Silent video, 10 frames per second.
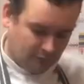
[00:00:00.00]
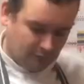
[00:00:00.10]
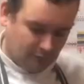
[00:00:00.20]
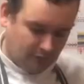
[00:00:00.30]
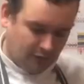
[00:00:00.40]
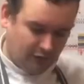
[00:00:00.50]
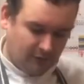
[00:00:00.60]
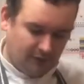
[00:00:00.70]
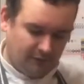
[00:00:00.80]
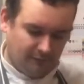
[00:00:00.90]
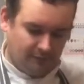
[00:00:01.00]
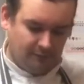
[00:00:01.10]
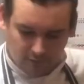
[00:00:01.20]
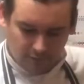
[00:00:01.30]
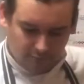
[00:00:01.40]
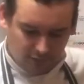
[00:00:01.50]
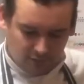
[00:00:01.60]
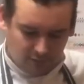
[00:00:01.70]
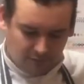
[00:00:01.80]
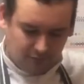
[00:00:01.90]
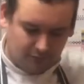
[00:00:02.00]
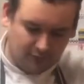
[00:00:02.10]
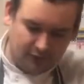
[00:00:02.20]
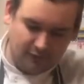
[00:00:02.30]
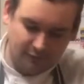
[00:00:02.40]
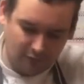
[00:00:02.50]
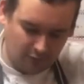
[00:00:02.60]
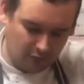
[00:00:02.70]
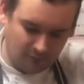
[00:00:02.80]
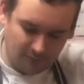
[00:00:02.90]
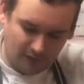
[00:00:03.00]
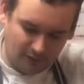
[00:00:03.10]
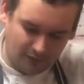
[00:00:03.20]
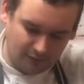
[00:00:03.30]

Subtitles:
So all you're doing is vegetables into the corn flour.